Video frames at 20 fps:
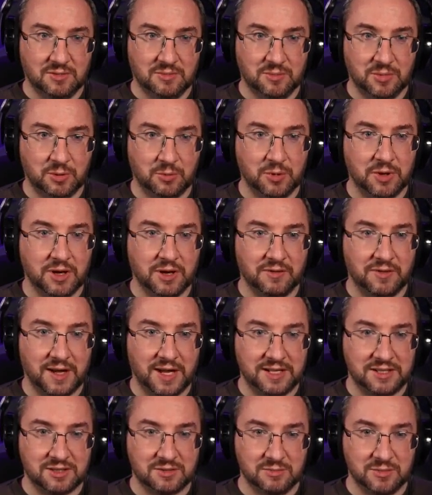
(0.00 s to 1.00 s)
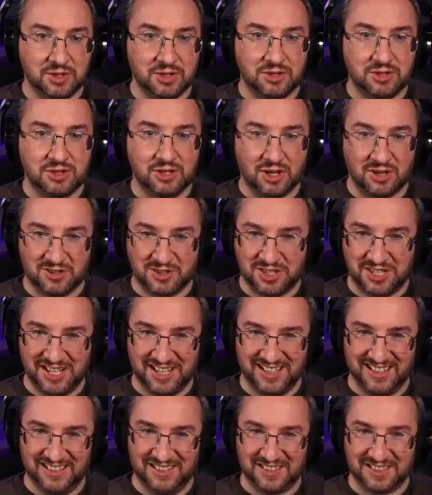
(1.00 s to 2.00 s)
But we have had some dog
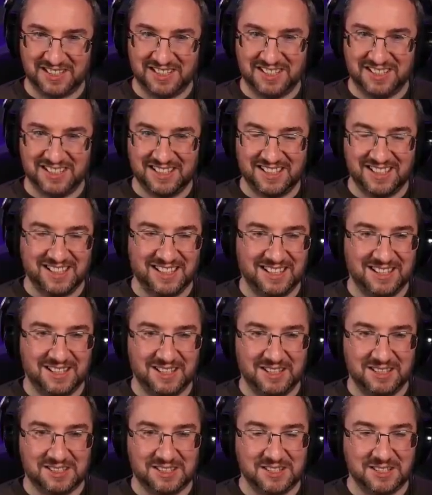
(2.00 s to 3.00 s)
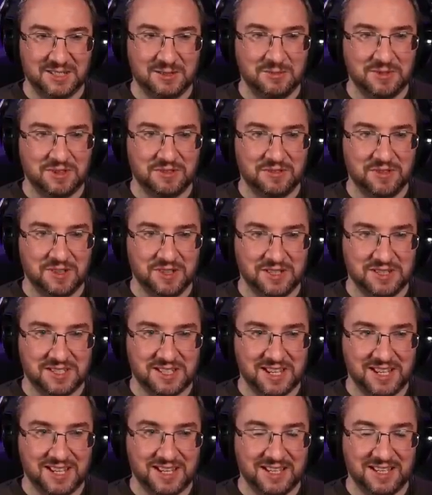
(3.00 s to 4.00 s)
shit luck, certainly with the first
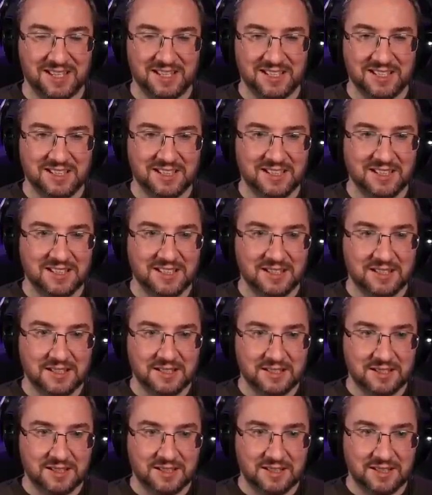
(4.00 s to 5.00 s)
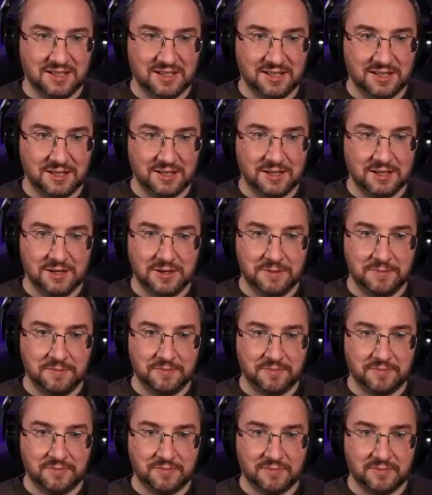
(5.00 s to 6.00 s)
day.
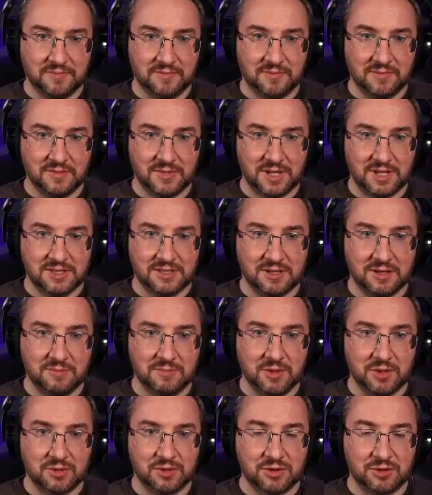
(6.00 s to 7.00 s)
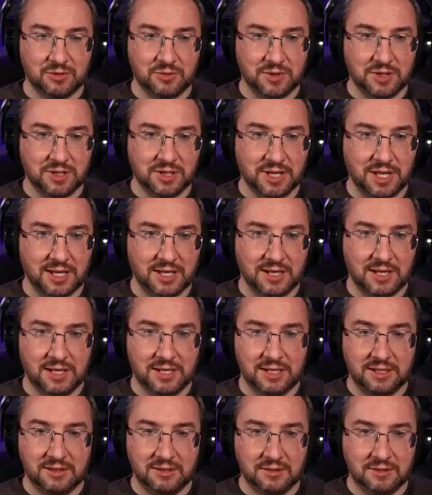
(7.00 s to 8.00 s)
So I'm not sure we're going to get
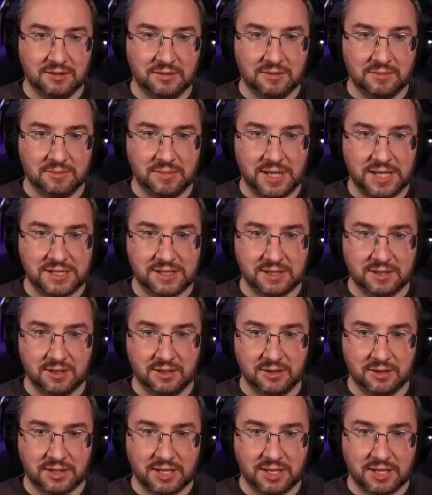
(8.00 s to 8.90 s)
any better luck